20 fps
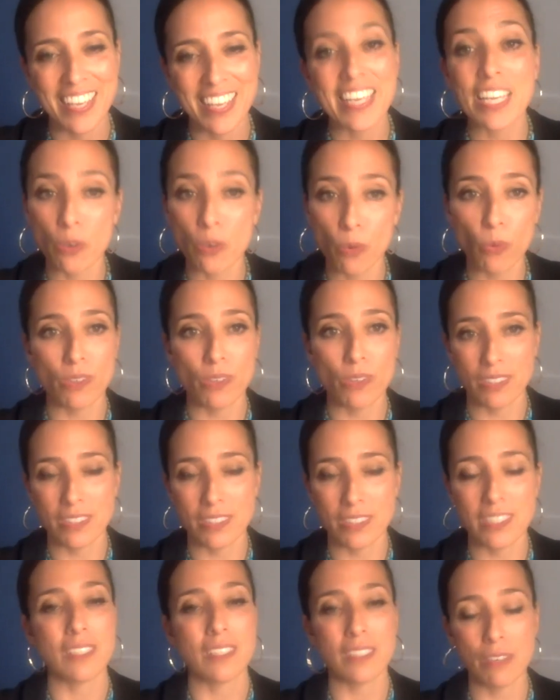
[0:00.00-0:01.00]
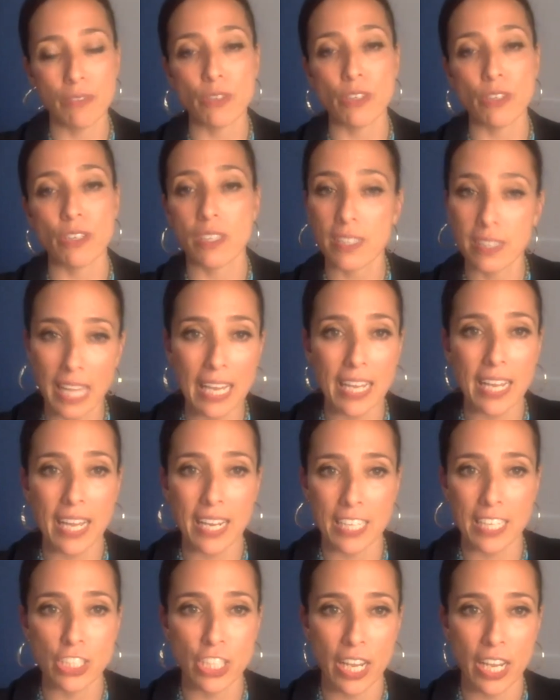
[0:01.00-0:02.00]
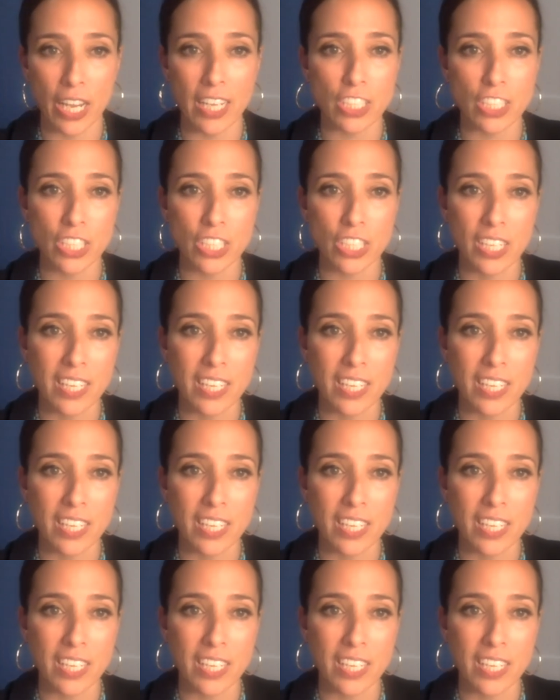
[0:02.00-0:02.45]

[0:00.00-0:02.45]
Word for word: in order to deliver that kind of change.